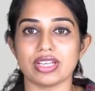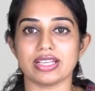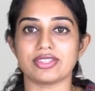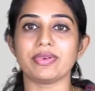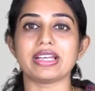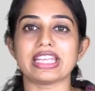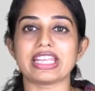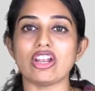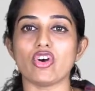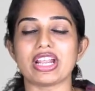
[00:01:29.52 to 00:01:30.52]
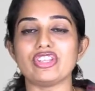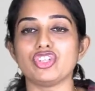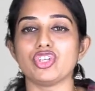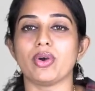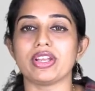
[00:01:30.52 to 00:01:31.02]
spherical or a
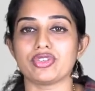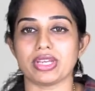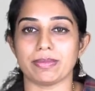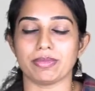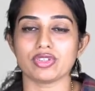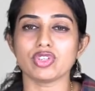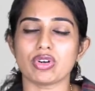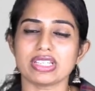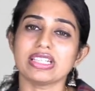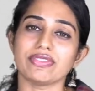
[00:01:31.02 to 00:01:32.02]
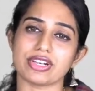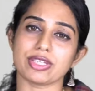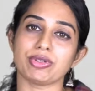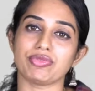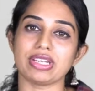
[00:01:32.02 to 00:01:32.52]
geoid shape. So what's the difference
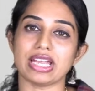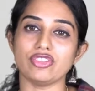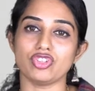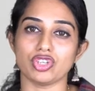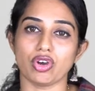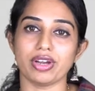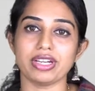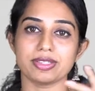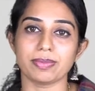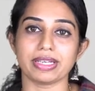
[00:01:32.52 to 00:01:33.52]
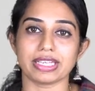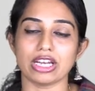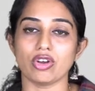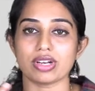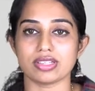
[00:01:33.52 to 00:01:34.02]
between a geoid,
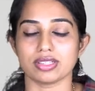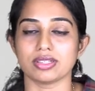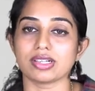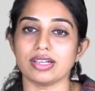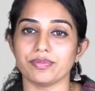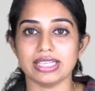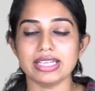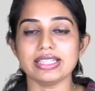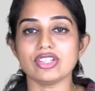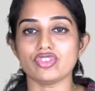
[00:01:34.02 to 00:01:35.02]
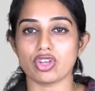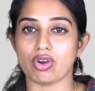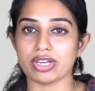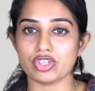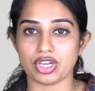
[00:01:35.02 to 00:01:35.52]
spherical or a circle? In the
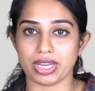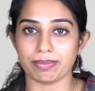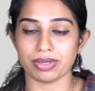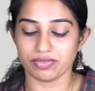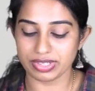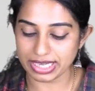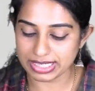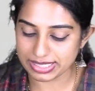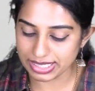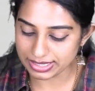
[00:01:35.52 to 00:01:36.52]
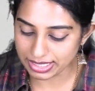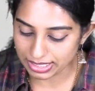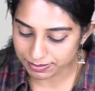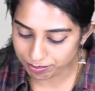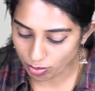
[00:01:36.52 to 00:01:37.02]
geoid shape, we can see
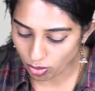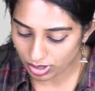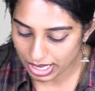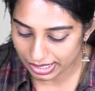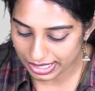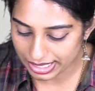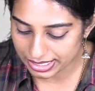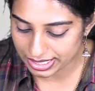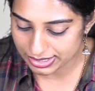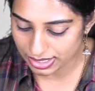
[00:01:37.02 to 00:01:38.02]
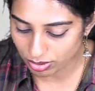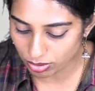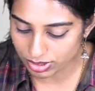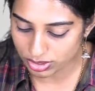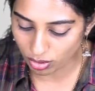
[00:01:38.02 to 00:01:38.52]
that polar areas are
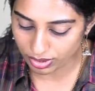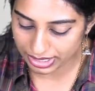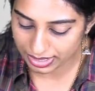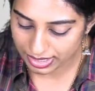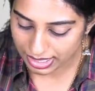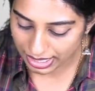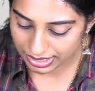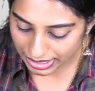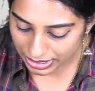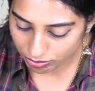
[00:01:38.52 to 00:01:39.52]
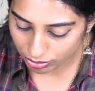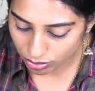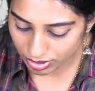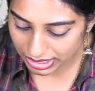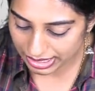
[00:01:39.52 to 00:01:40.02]
horizontal and
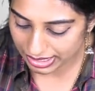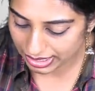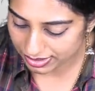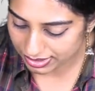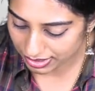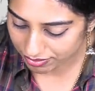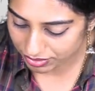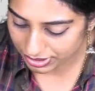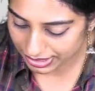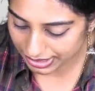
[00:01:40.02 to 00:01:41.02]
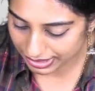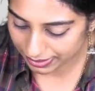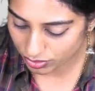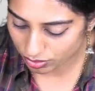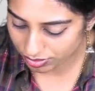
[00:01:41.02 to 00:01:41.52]
equatorial areas are vertical.
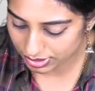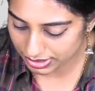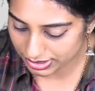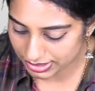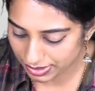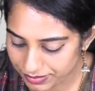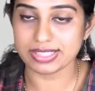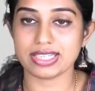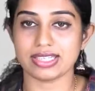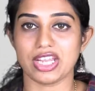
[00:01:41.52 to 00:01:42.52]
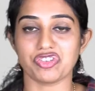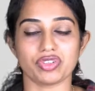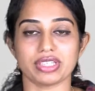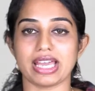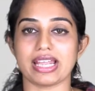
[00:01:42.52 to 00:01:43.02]
So this is the signature or
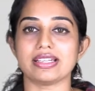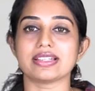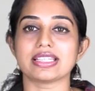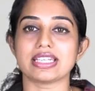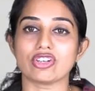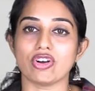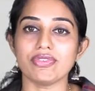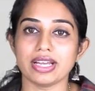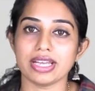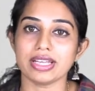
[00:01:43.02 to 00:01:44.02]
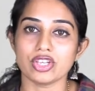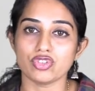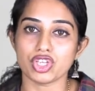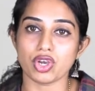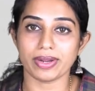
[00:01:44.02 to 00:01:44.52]
the characteristic of a
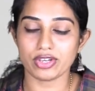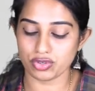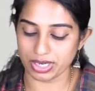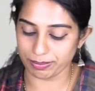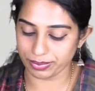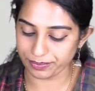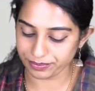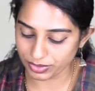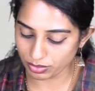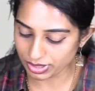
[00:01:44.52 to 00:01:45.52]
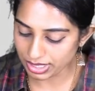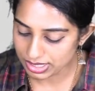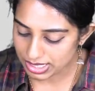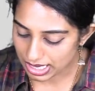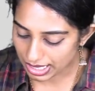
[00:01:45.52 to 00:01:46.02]
geoid shape. Okay,
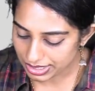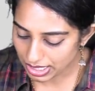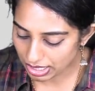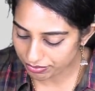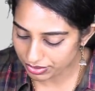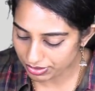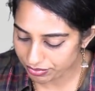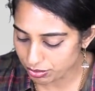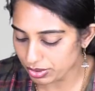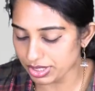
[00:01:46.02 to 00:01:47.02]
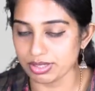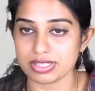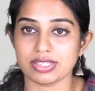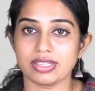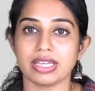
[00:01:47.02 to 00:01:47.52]
and after few
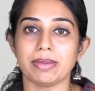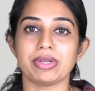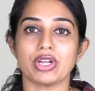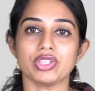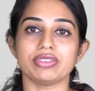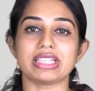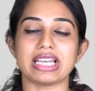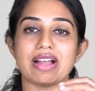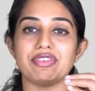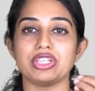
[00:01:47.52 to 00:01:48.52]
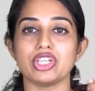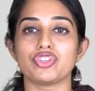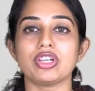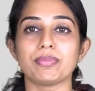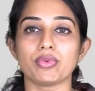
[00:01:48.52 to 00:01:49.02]
years, because of the
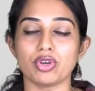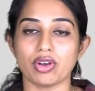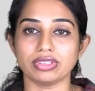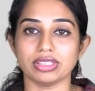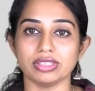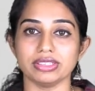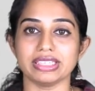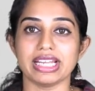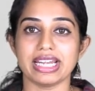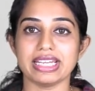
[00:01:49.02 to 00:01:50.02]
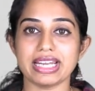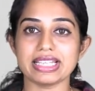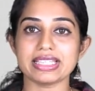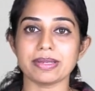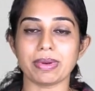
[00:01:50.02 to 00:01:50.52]
gravitational pull of the earth,
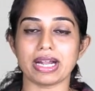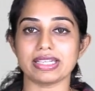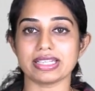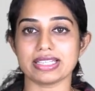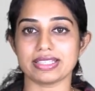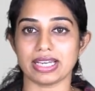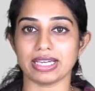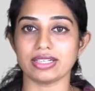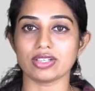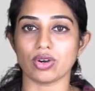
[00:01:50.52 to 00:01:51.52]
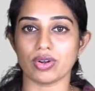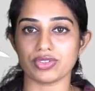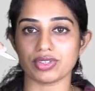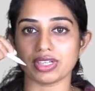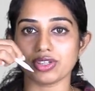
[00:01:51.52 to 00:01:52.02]
denser particles started
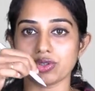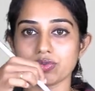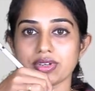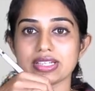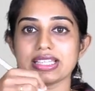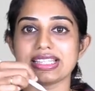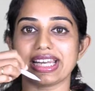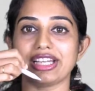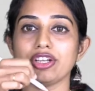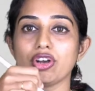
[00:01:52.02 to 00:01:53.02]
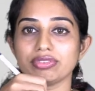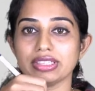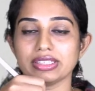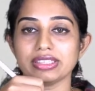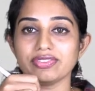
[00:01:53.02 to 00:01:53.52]
concentrating towards the center of
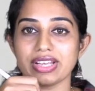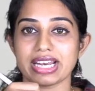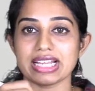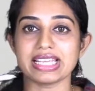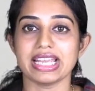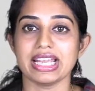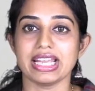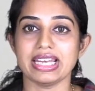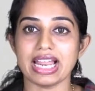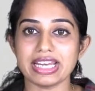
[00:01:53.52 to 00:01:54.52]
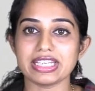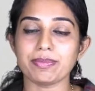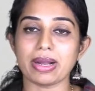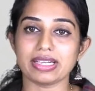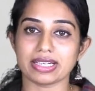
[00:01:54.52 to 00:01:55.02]
the earth, whereas lighter
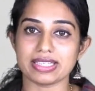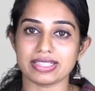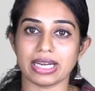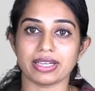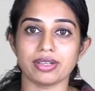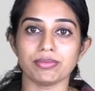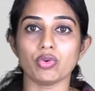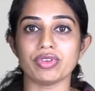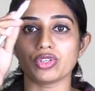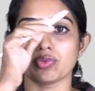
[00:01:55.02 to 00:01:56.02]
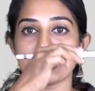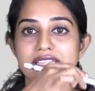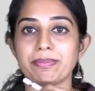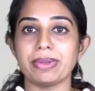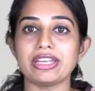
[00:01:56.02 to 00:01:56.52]
particles started moving towards
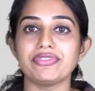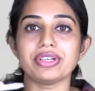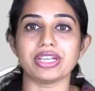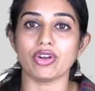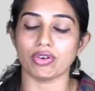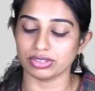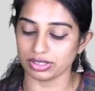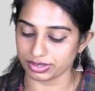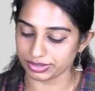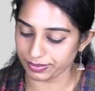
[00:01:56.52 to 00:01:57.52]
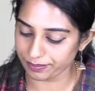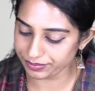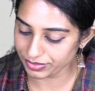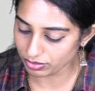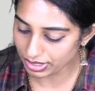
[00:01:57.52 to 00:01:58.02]
the periphery of the earth.
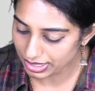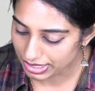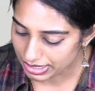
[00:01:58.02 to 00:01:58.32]
Okay,